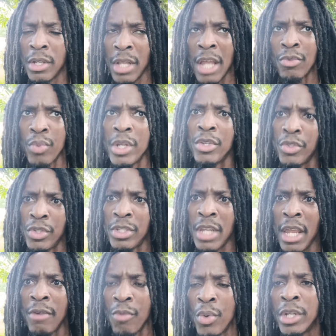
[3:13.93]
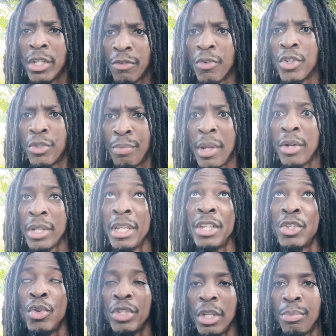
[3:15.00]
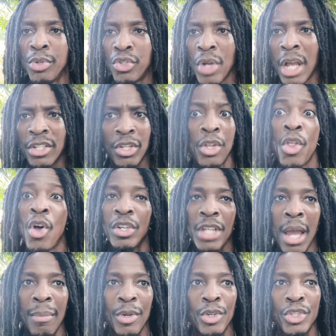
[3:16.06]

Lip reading: That's when Tank won his first belt against Jose Pedraza a long time ago.